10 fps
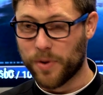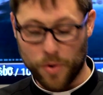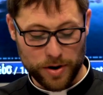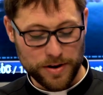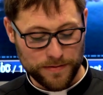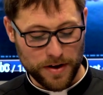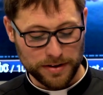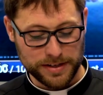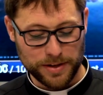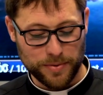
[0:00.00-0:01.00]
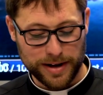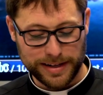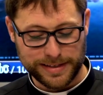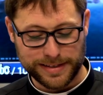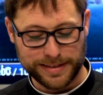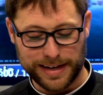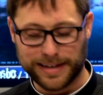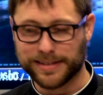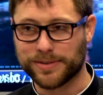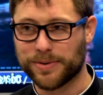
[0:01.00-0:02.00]
Or you fall into the one that's just
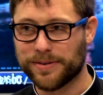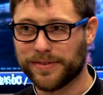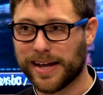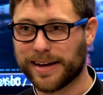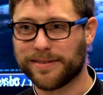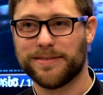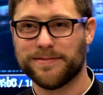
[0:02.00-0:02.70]
like the sort of like